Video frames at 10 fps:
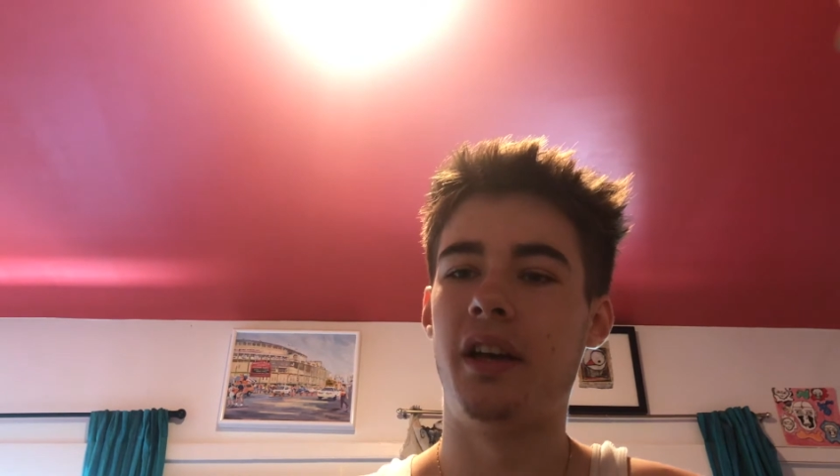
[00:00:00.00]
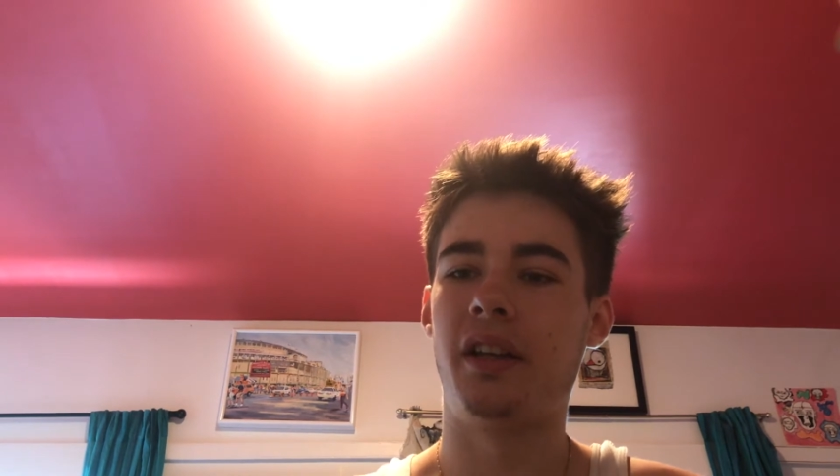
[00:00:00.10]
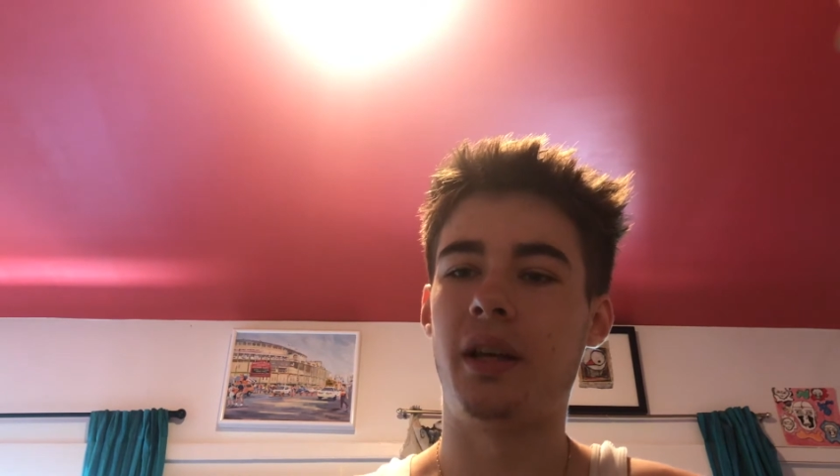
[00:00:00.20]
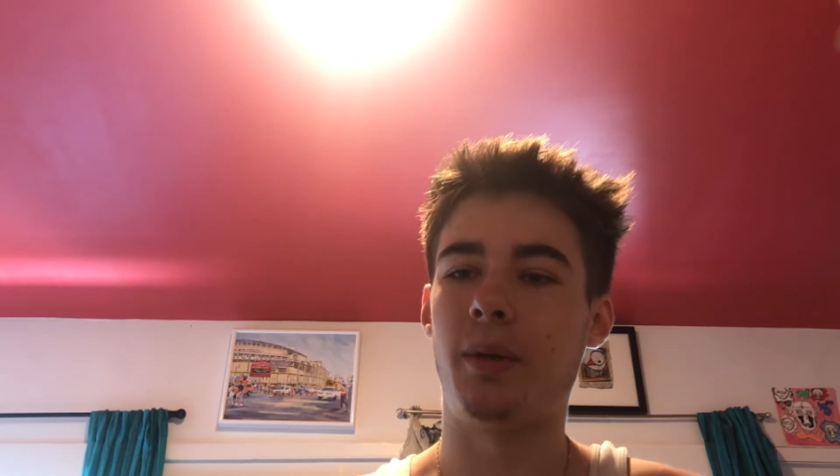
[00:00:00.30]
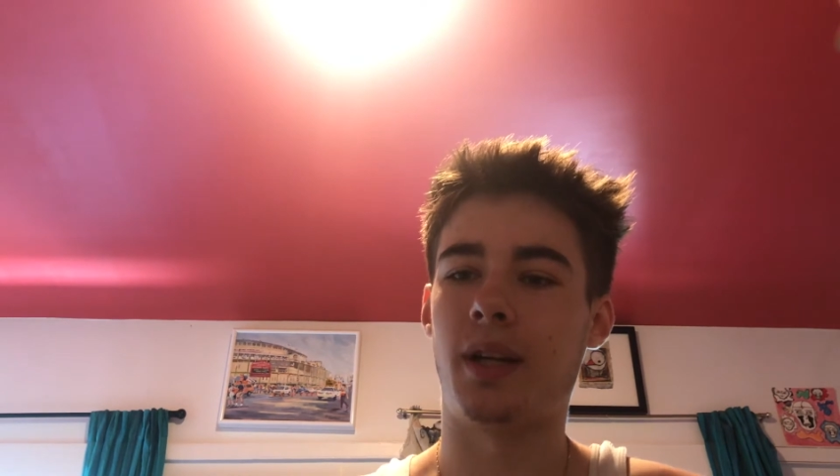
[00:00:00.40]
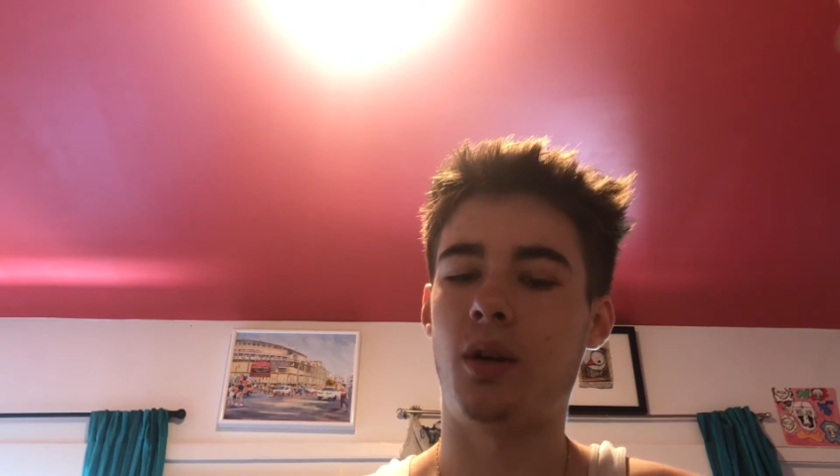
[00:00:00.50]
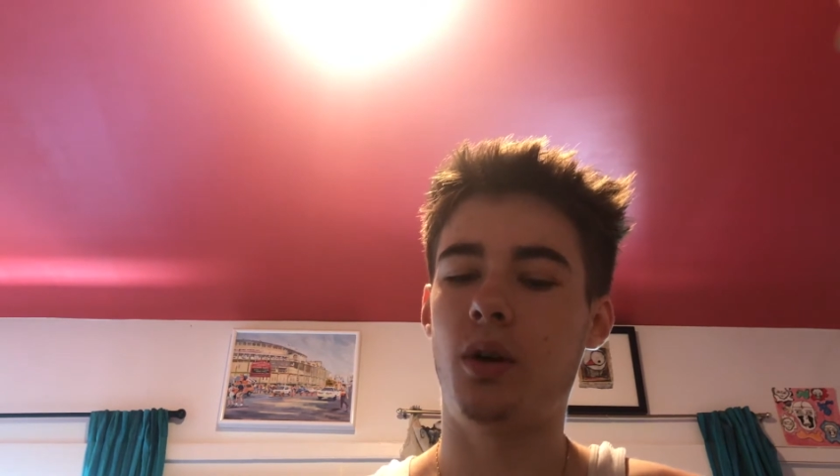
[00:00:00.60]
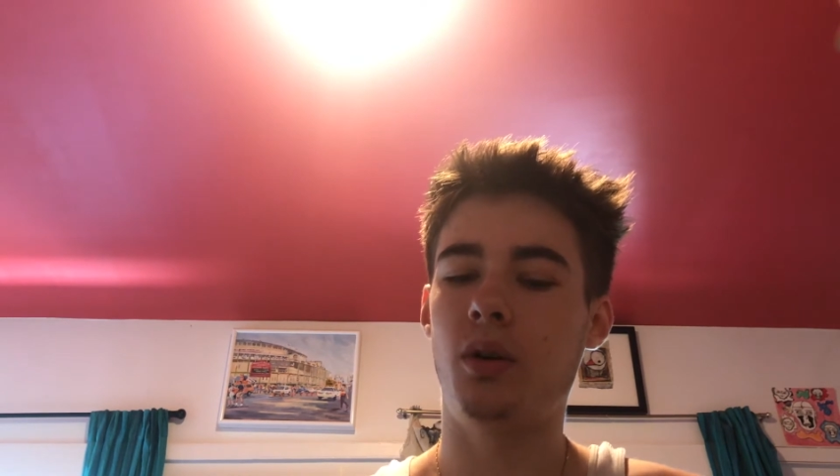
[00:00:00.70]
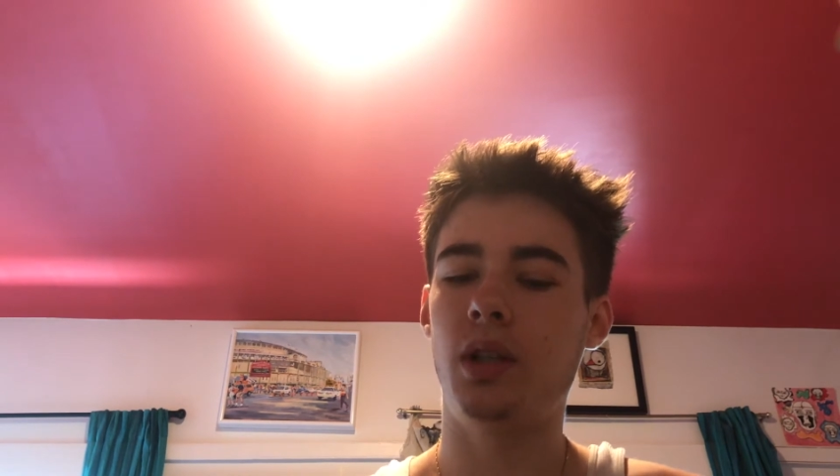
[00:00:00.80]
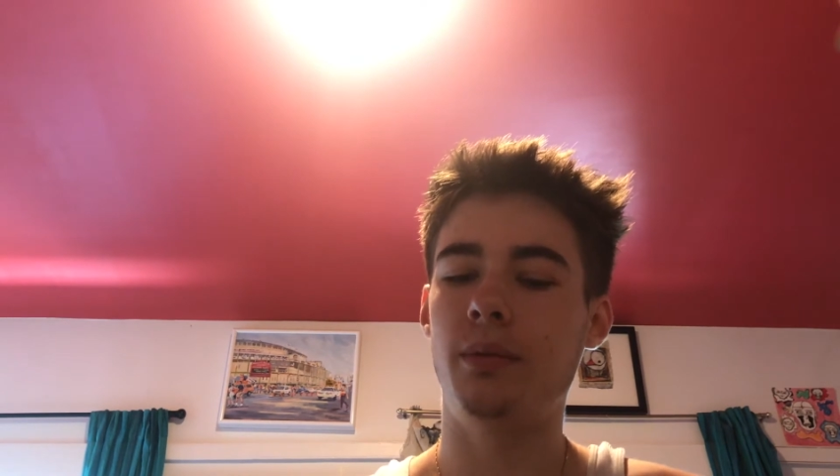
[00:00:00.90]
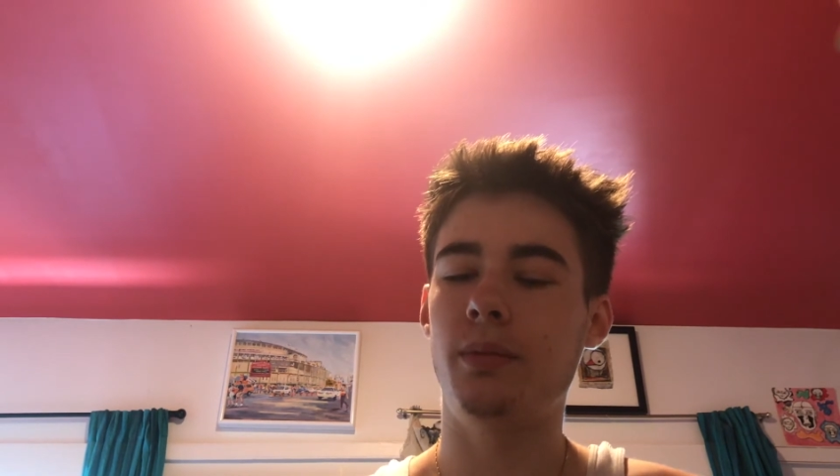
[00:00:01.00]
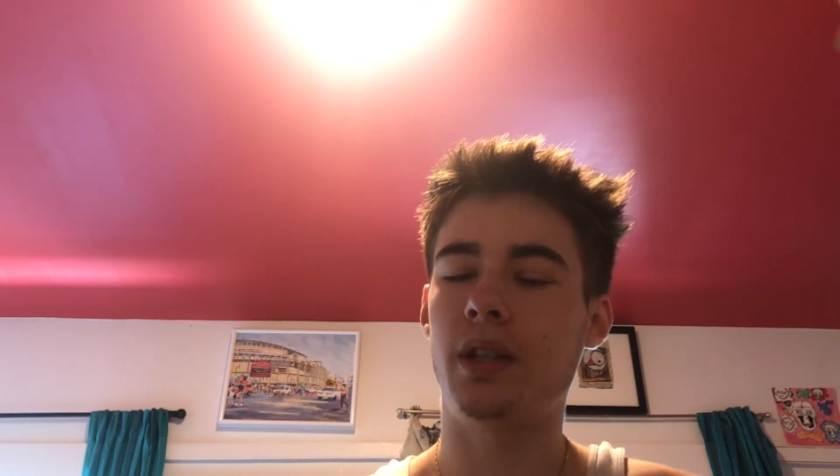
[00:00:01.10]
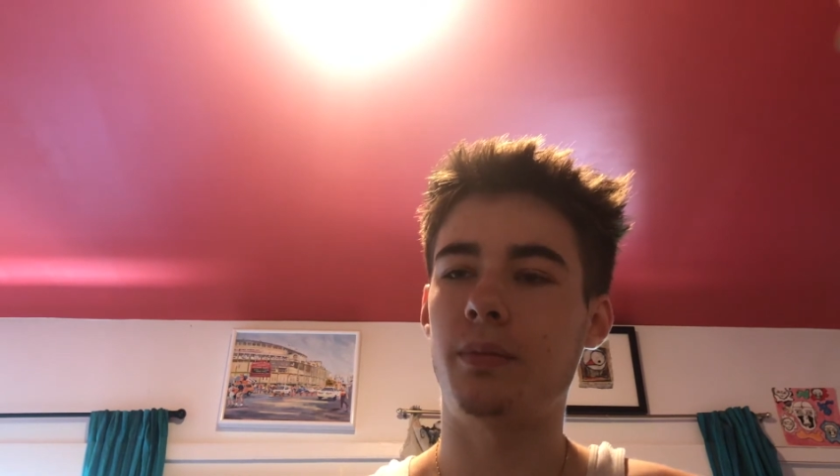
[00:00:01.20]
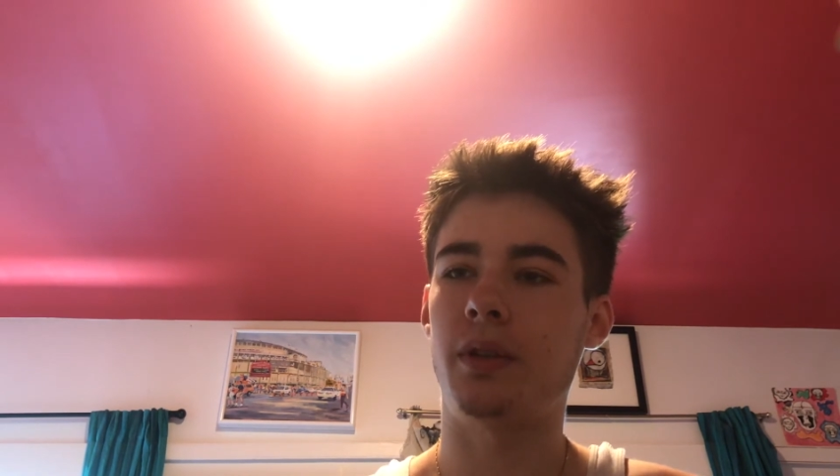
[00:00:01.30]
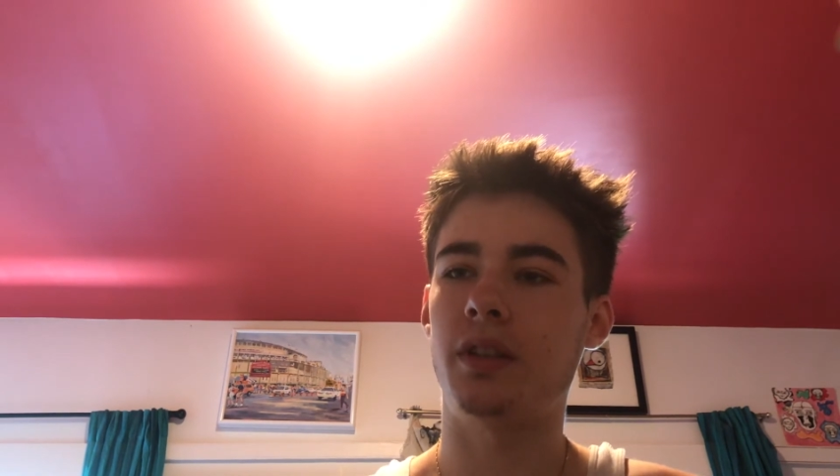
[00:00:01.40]
be like, oh, let me make a
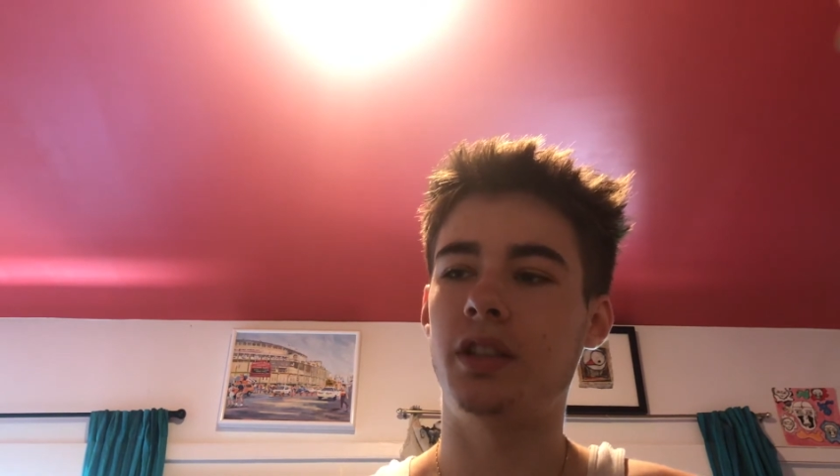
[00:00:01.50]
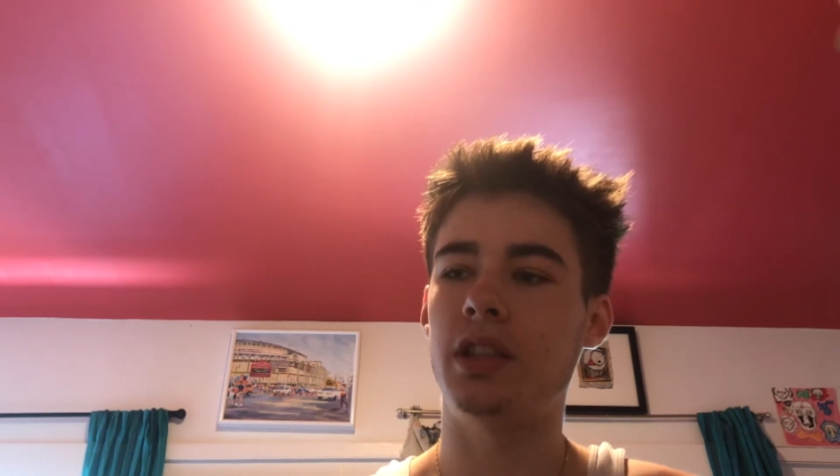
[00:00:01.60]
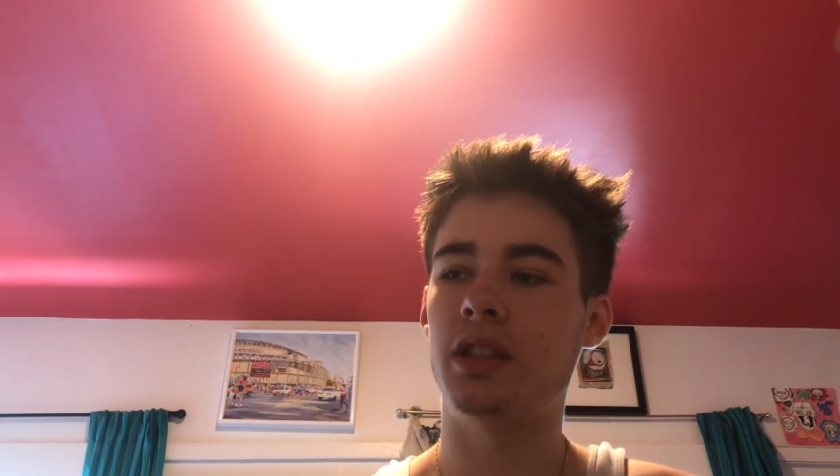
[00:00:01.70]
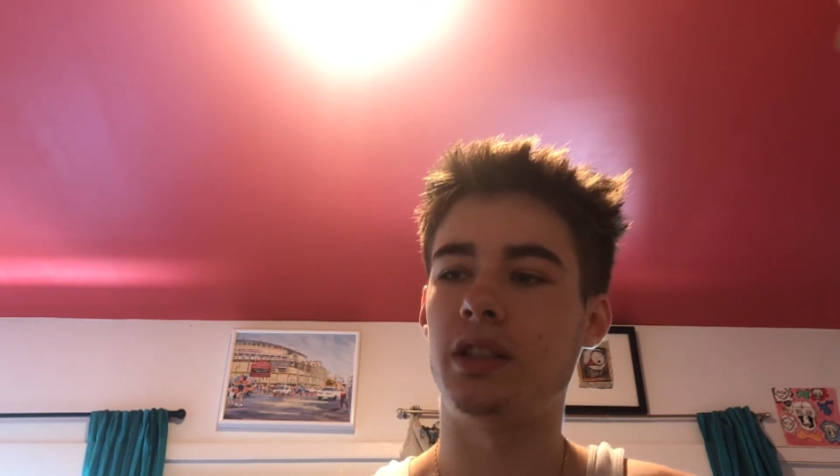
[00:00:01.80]
pair of jeans,